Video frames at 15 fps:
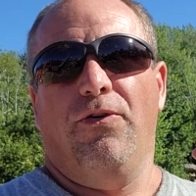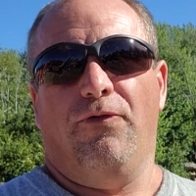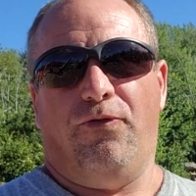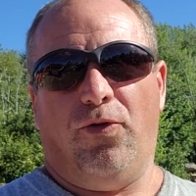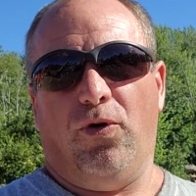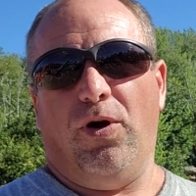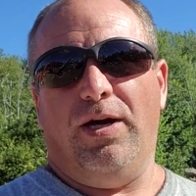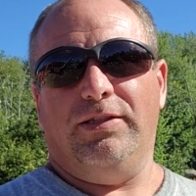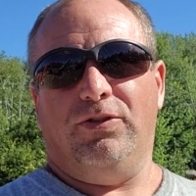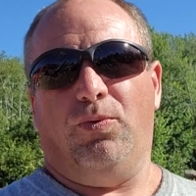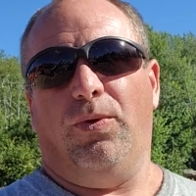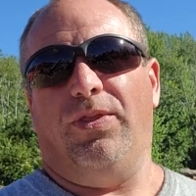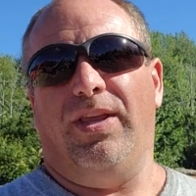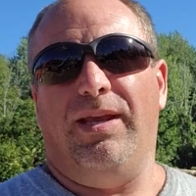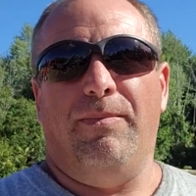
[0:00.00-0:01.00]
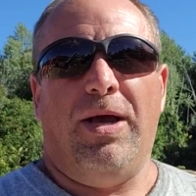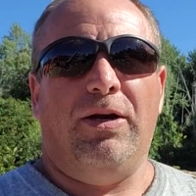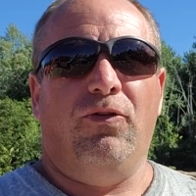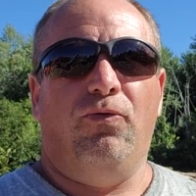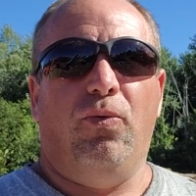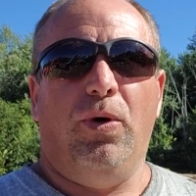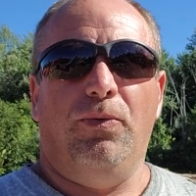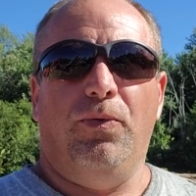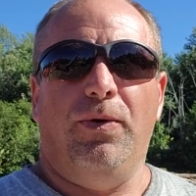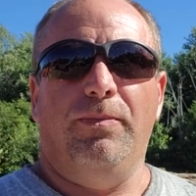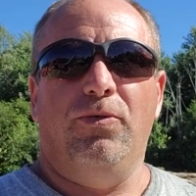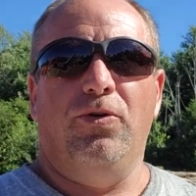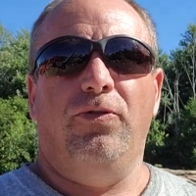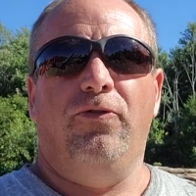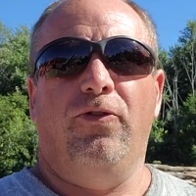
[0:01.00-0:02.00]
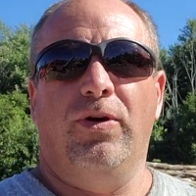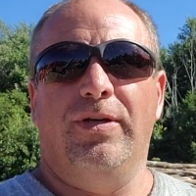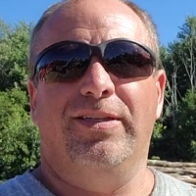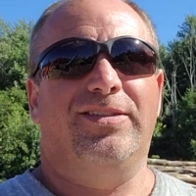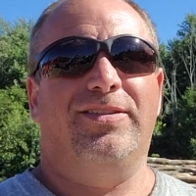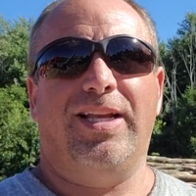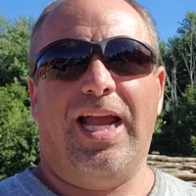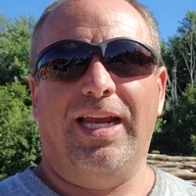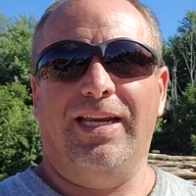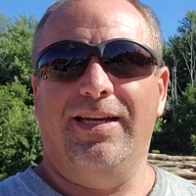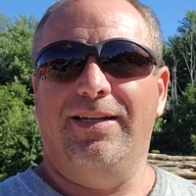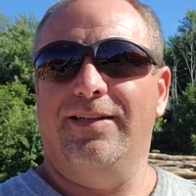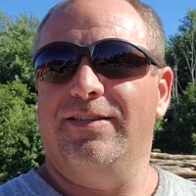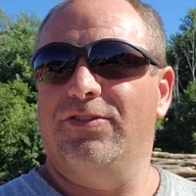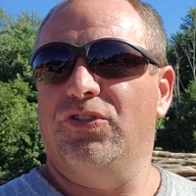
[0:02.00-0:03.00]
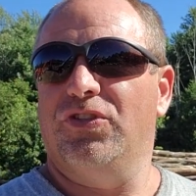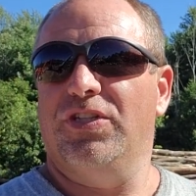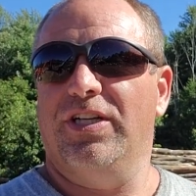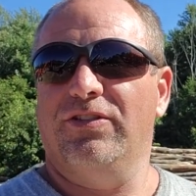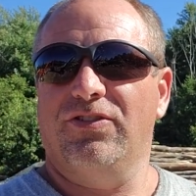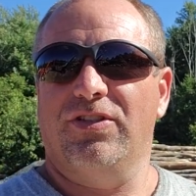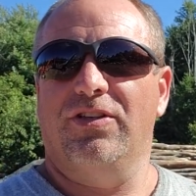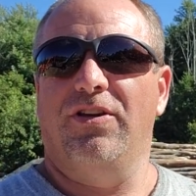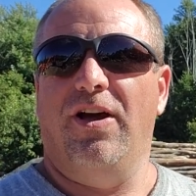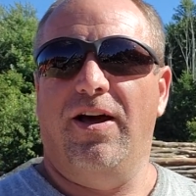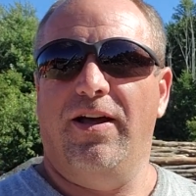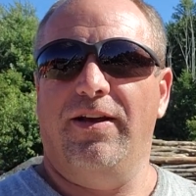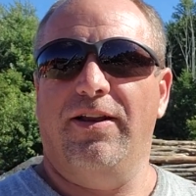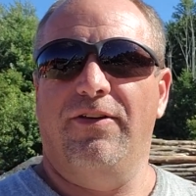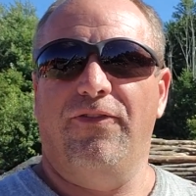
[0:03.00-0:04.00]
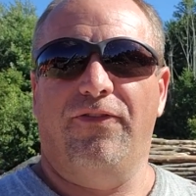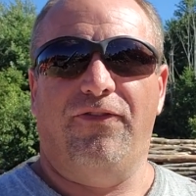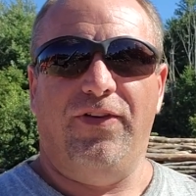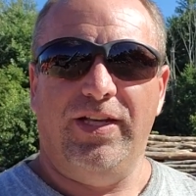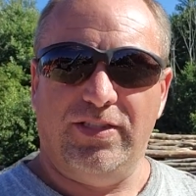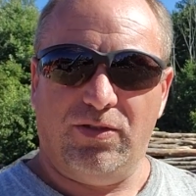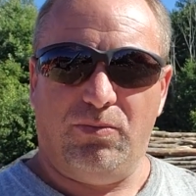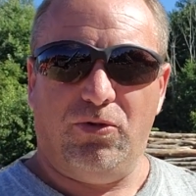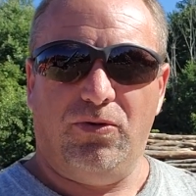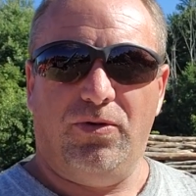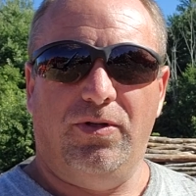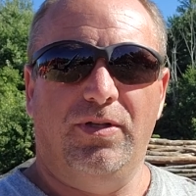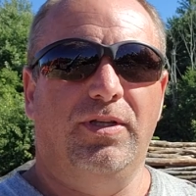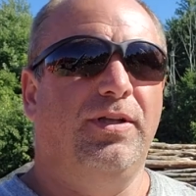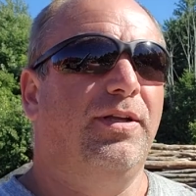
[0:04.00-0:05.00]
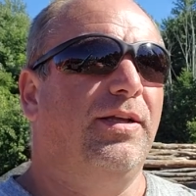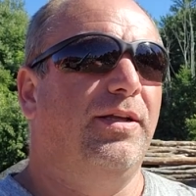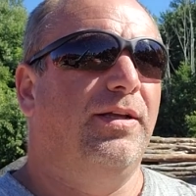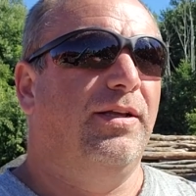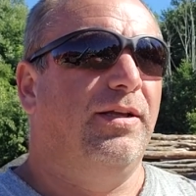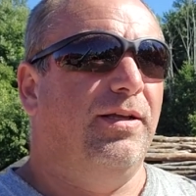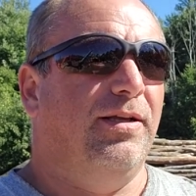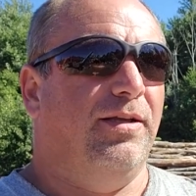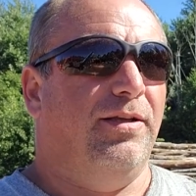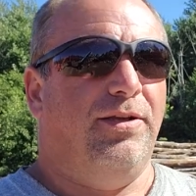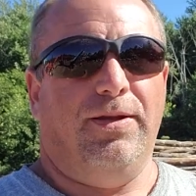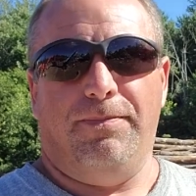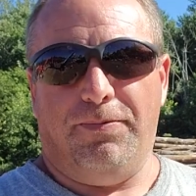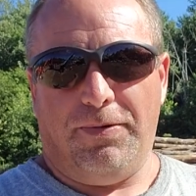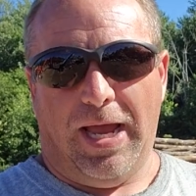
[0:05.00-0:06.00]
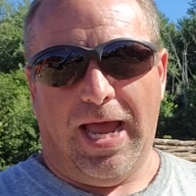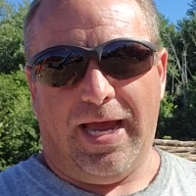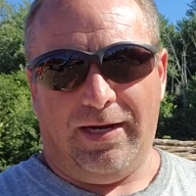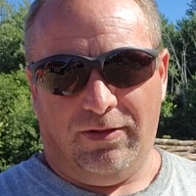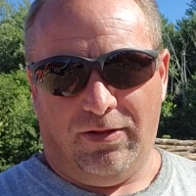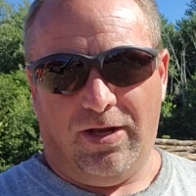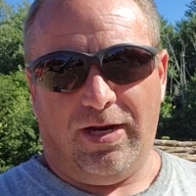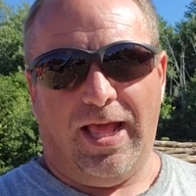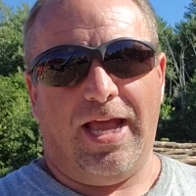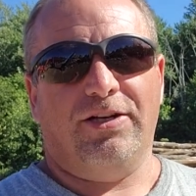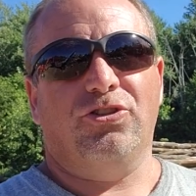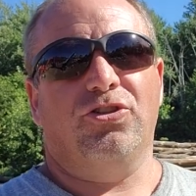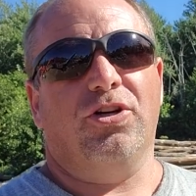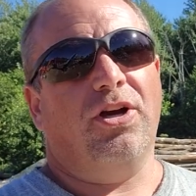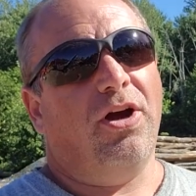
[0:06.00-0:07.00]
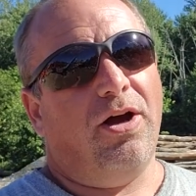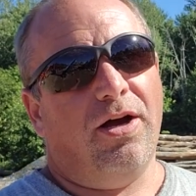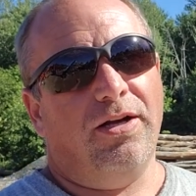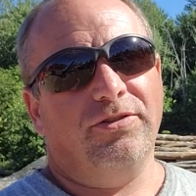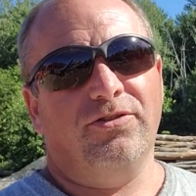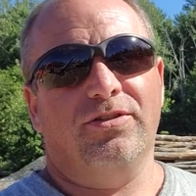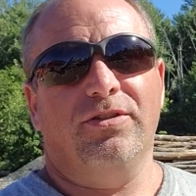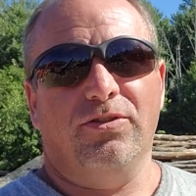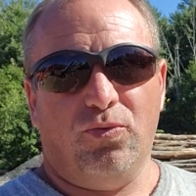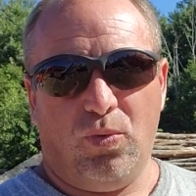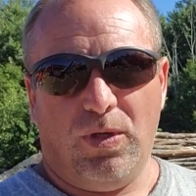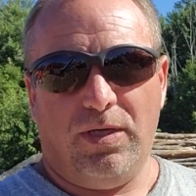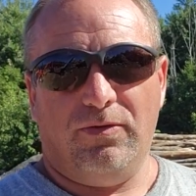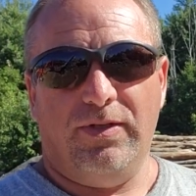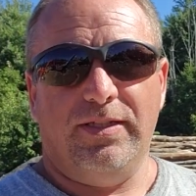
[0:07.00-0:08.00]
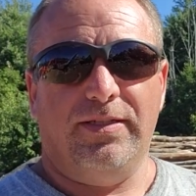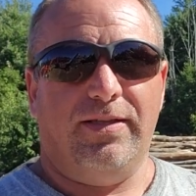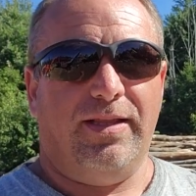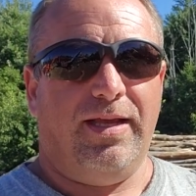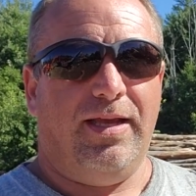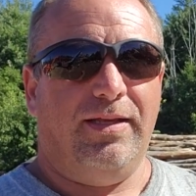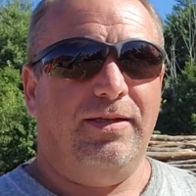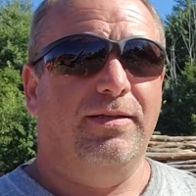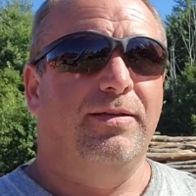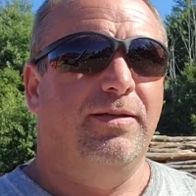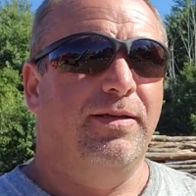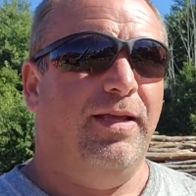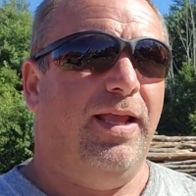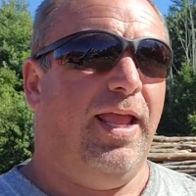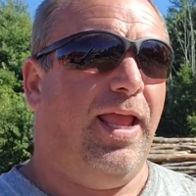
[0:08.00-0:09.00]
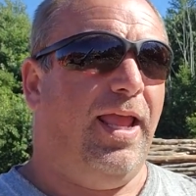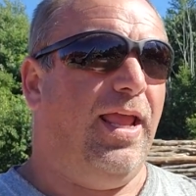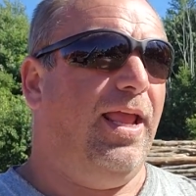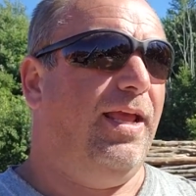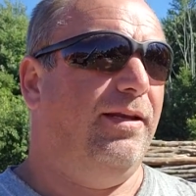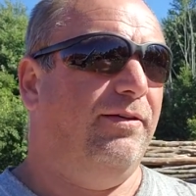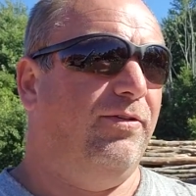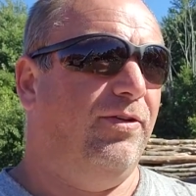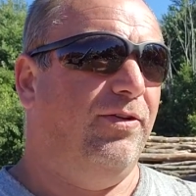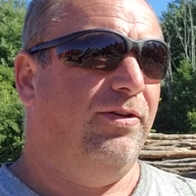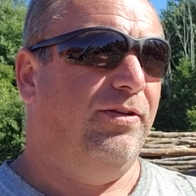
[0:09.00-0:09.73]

For us, with the amount of wood we move, stacking it is just not feasible you add a lot of extra cost as well into that and